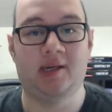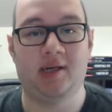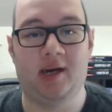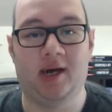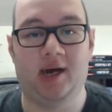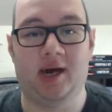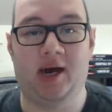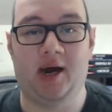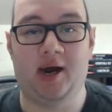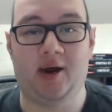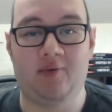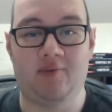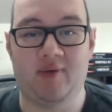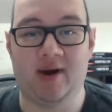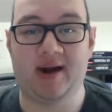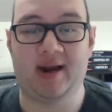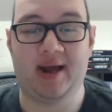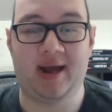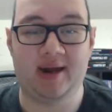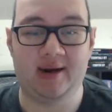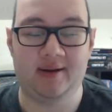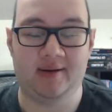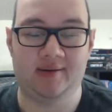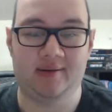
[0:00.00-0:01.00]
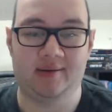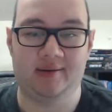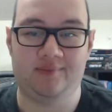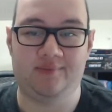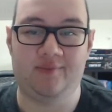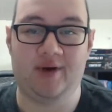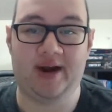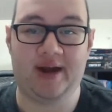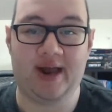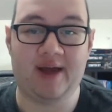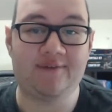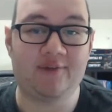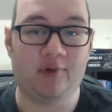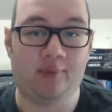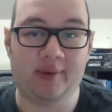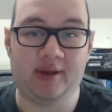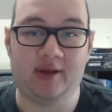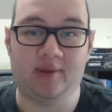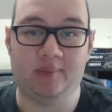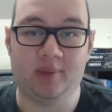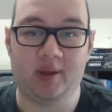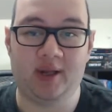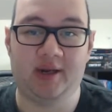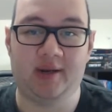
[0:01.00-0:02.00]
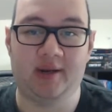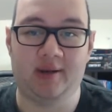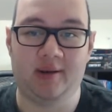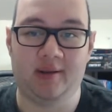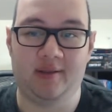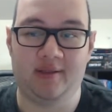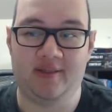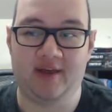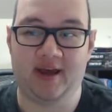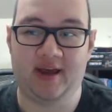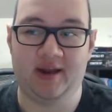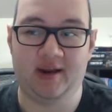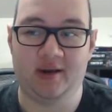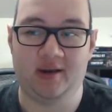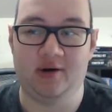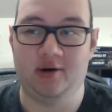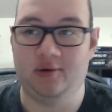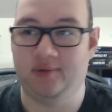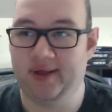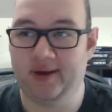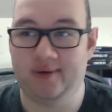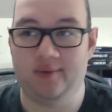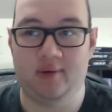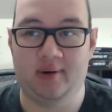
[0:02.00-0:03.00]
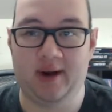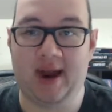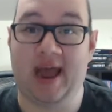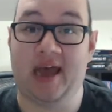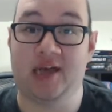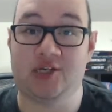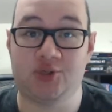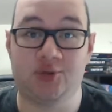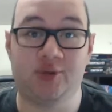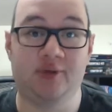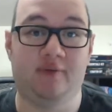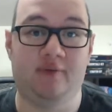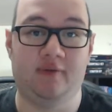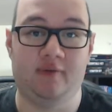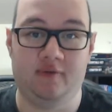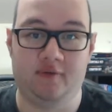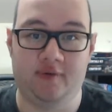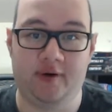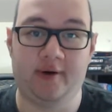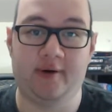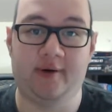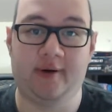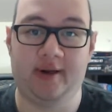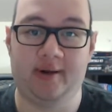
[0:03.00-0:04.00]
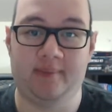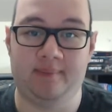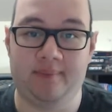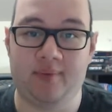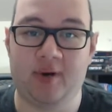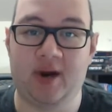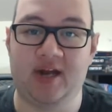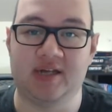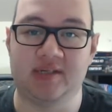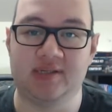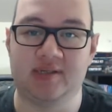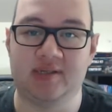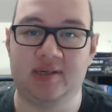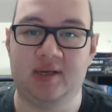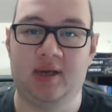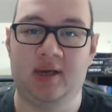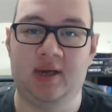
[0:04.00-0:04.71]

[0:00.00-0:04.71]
right after we completed that they were actually very impressed